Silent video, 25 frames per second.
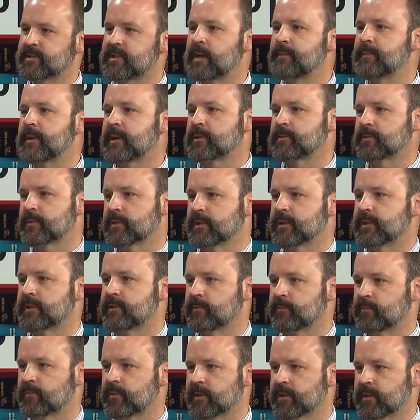Steinbeck's
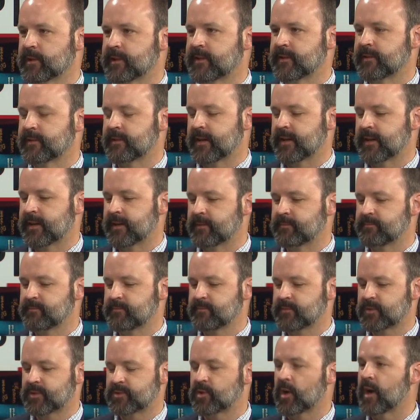really, really uh,
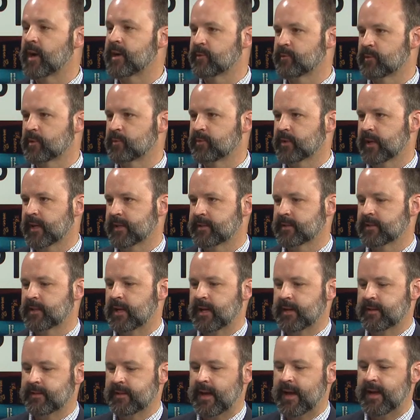trying to reflect a
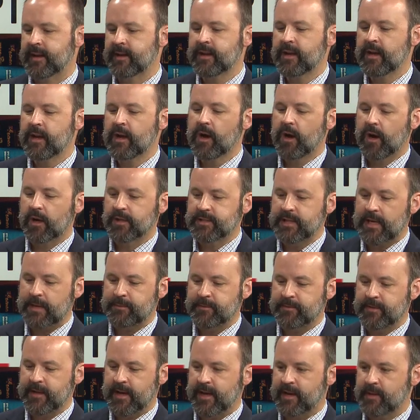lot of that. On
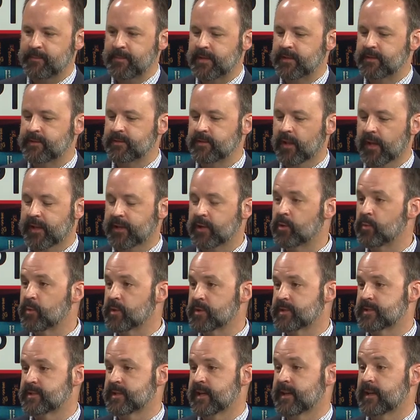top of that, I mean, like you
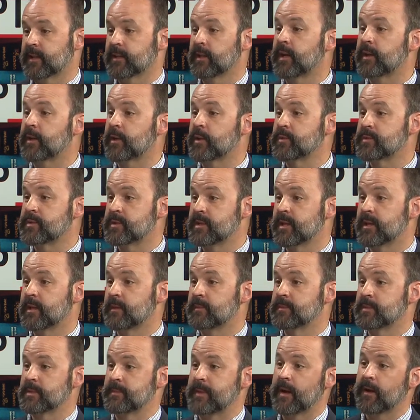were just saying, a lot of those
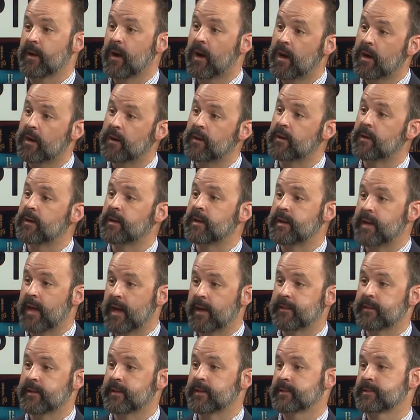themes about honor and
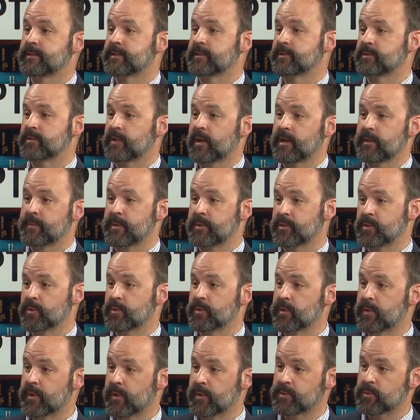ethics and trying to be
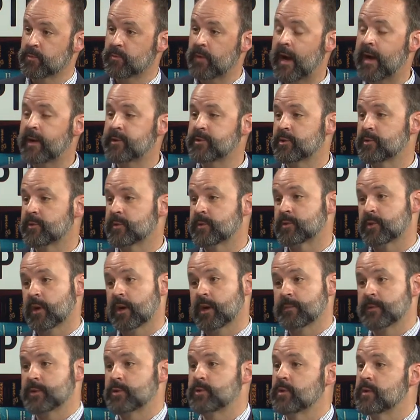true to those around you and
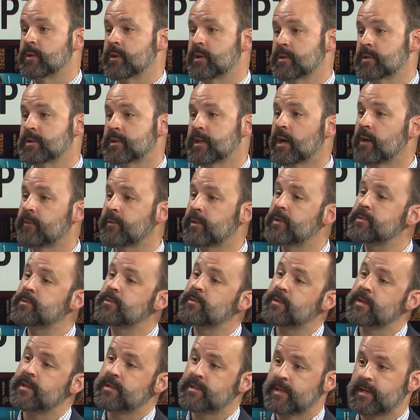trying to be true to yourself, those
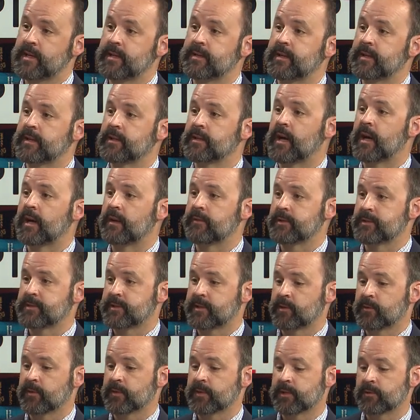are things that I think a lot of us
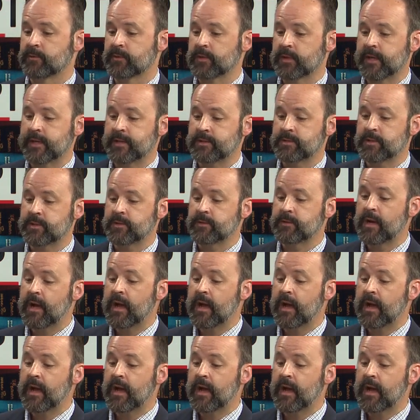can really relate to.